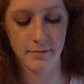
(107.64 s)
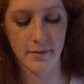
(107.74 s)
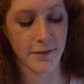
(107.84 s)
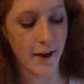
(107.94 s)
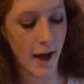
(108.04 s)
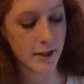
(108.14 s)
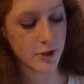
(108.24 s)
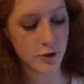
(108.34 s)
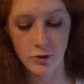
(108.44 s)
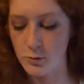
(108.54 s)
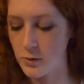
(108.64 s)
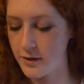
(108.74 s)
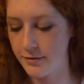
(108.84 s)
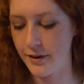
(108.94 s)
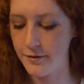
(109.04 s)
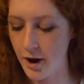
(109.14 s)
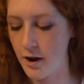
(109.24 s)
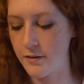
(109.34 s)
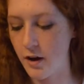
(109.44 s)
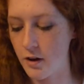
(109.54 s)
if I had to choose one favorite
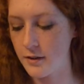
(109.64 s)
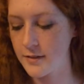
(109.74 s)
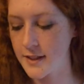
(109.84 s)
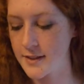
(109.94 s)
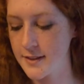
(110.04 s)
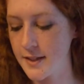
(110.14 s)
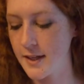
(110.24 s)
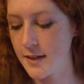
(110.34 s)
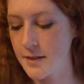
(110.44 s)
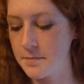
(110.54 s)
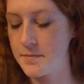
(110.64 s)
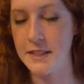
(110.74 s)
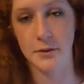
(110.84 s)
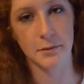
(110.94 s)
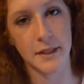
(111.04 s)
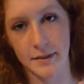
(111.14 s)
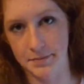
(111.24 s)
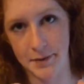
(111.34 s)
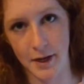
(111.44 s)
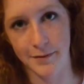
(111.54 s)
out of all of these, this would be
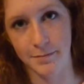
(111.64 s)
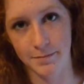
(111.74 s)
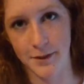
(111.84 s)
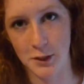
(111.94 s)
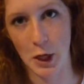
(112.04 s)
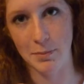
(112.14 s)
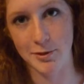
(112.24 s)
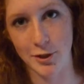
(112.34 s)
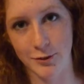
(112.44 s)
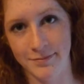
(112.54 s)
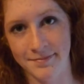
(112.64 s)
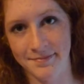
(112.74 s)
uh, the top two.